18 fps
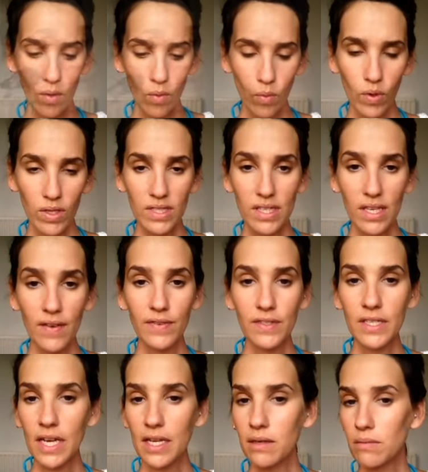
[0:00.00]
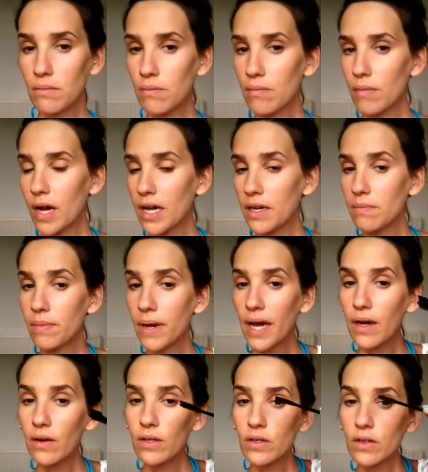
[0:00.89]
Once I've done my
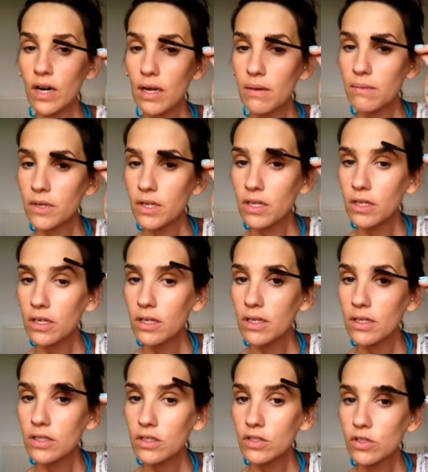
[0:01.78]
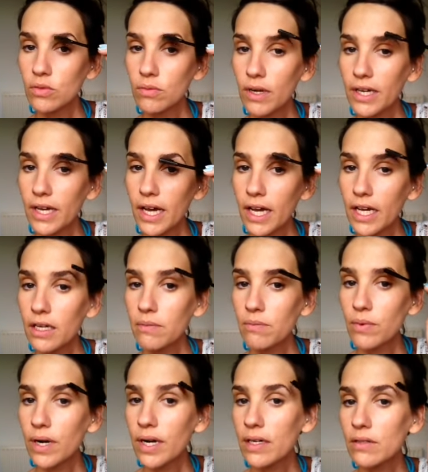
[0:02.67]
powder, I'm gonna do my
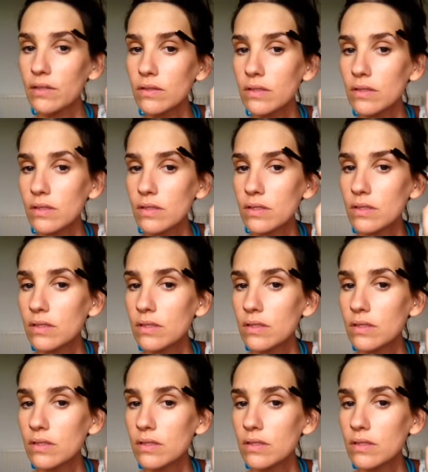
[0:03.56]
eyebrows.